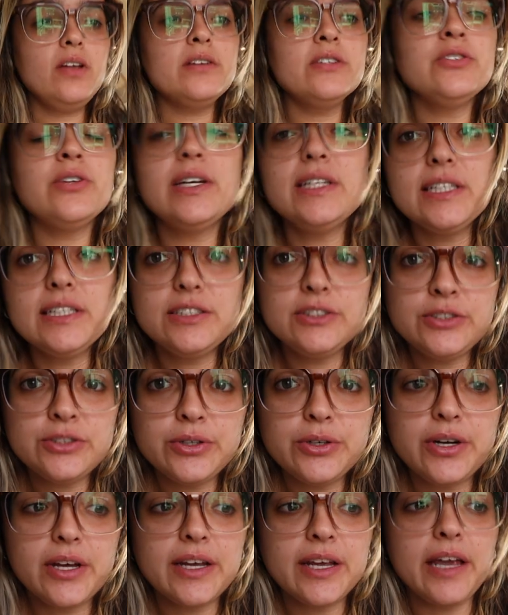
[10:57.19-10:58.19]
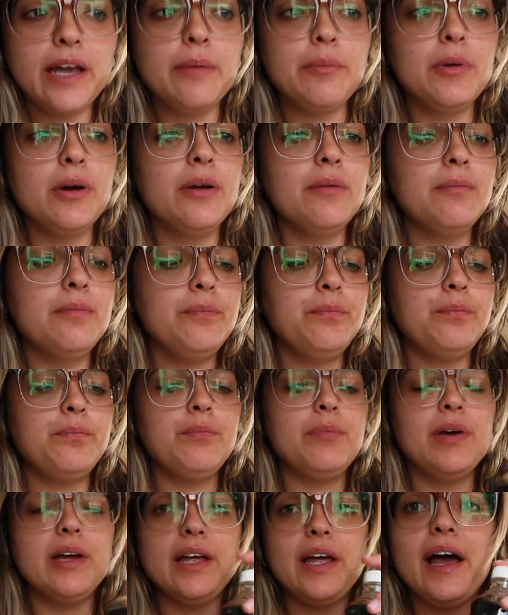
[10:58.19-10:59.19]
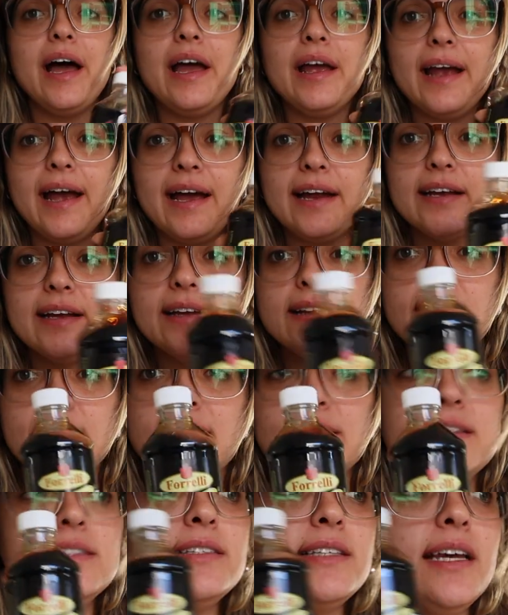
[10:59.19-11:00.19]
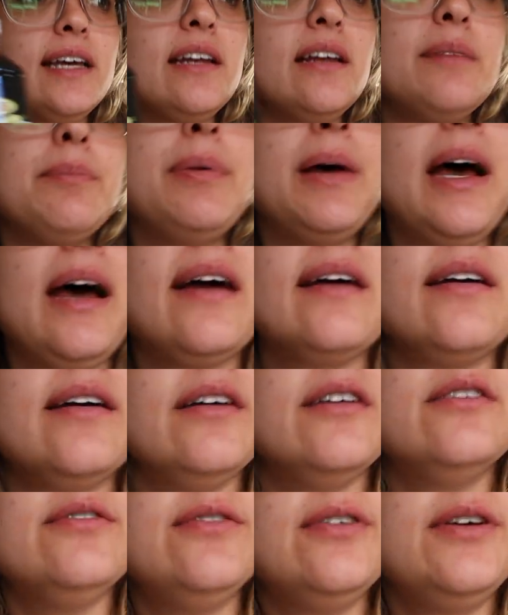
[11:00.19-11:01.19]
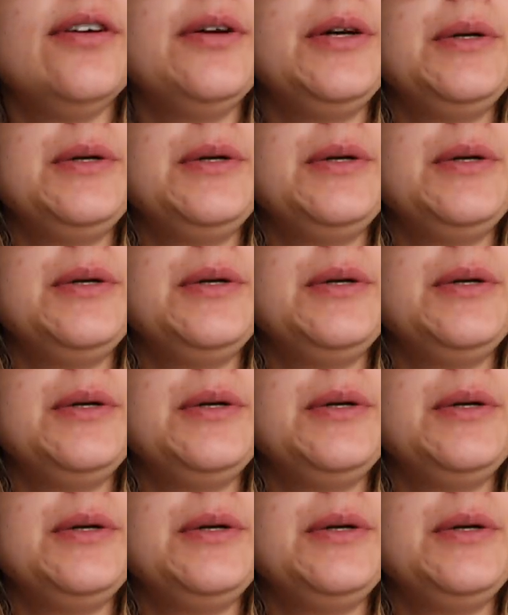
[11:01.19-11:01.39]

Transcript: So I didn't show it on camera, but I added this and a pack of